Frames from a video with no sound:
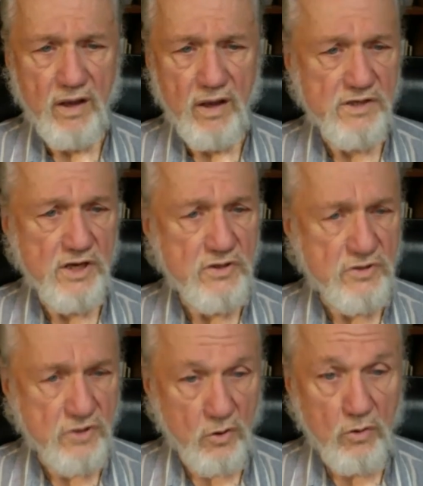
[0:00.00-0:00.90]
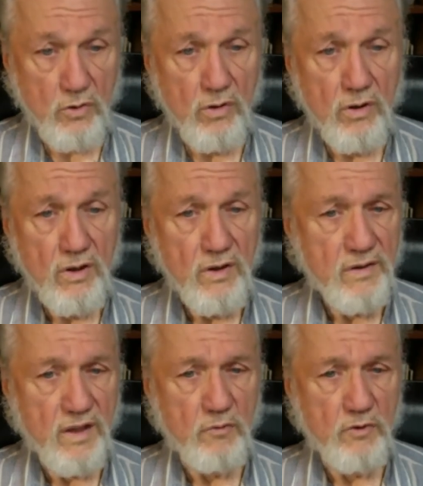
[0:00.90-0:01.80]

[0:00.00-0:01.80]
as a soul that